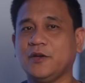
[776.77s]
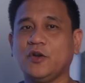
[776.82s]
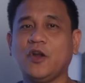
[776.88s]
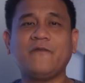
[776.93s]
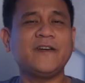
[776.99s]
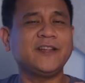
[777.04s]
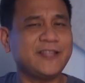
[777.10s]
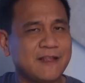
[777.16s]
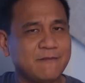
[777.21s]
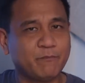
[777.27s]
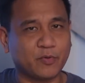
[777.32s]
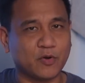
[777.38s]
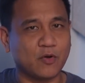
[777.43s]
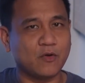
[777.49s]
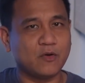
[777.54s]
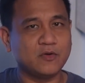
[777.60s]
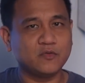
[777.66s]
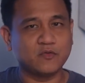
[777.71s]
Nova 10
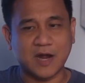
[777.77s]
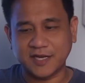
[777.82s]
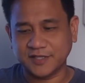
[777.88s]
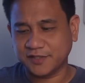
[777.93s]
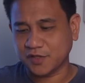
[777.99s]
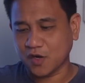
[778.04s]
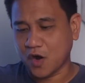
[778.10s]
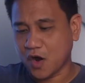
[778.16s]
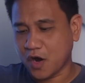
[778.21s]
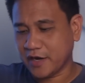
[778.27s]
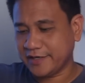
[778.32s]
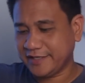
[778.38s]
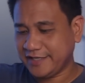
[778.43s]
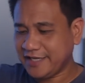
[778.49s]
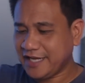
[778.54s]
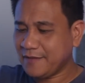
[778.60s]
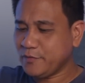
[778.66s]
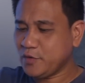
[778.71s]
Pro runs on
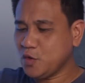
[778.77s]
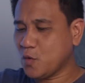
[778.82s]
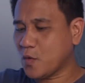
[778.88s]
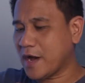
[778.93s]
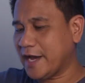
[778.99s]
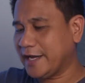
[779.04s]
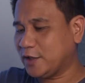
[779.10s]
EMUI